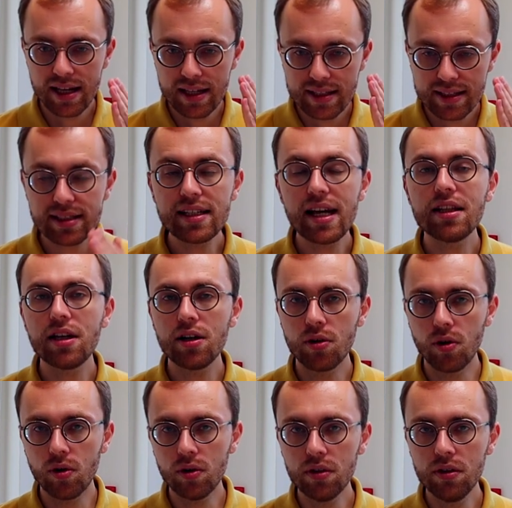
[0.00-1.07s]
set a
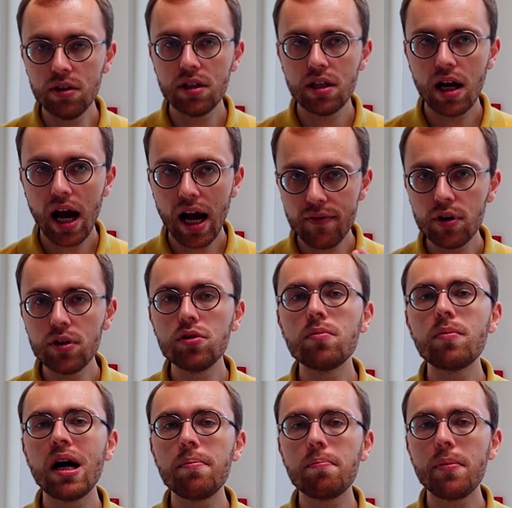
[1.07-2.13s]
goal, I will do
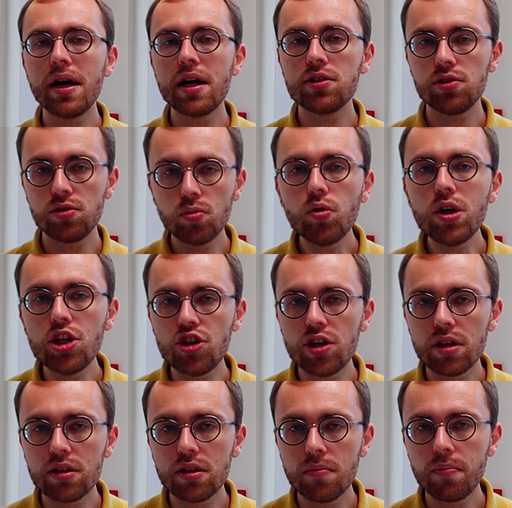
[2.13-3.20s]
my best to reach
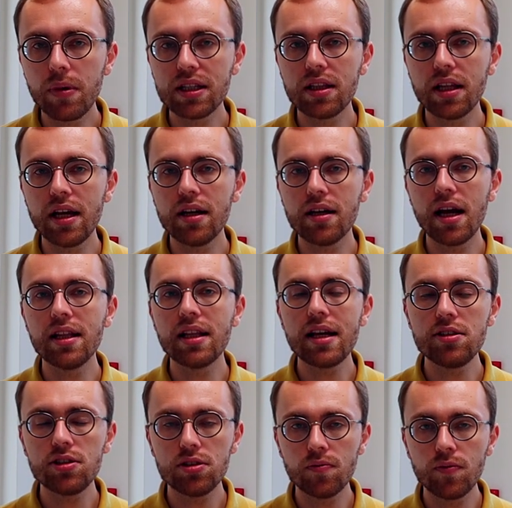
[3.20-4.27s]
it. But like, and
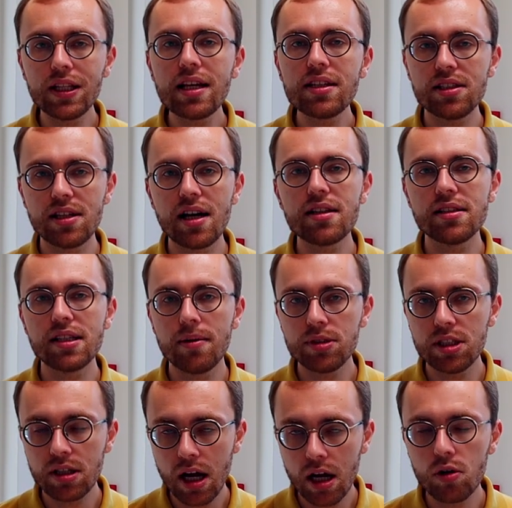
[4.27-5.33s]
when I start
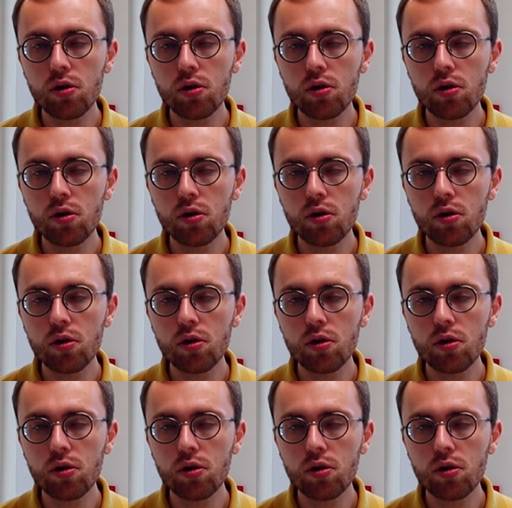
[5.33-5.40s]
something, I